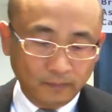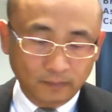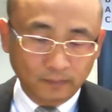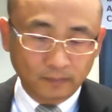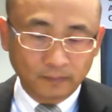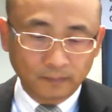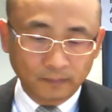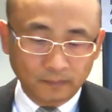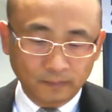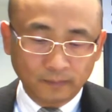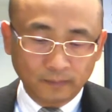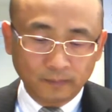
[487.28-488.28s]

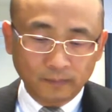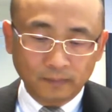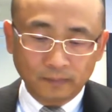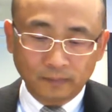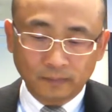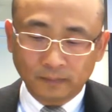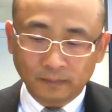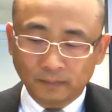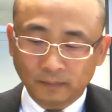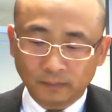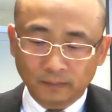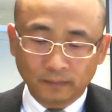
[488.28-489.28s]

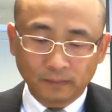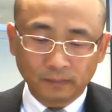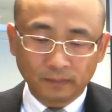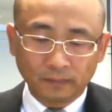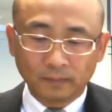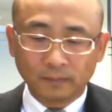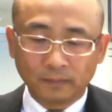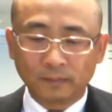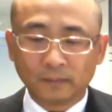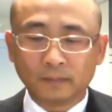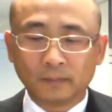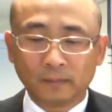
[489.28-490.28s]

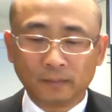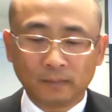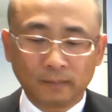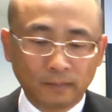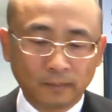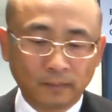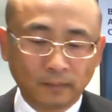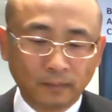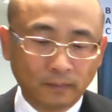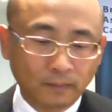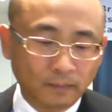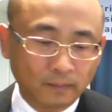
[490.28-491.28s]

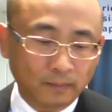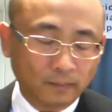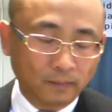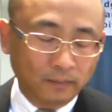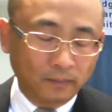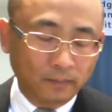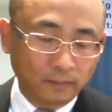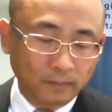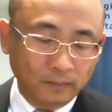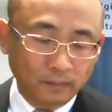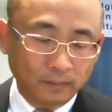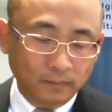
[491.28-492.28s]

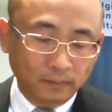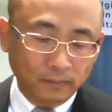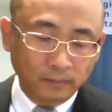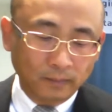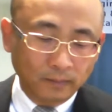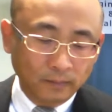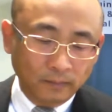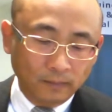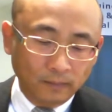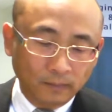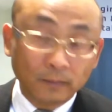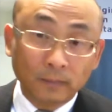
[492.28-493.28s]

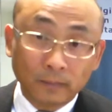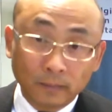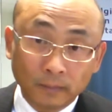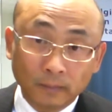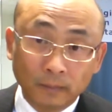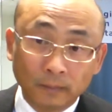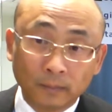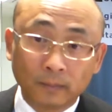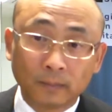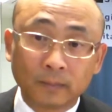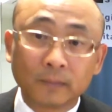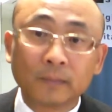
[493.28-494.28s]

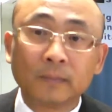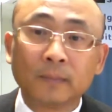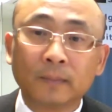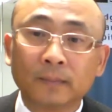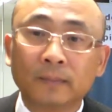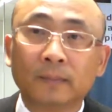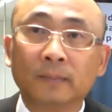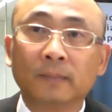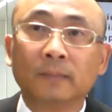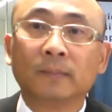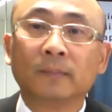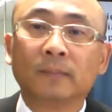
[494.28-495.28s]
(not speaking)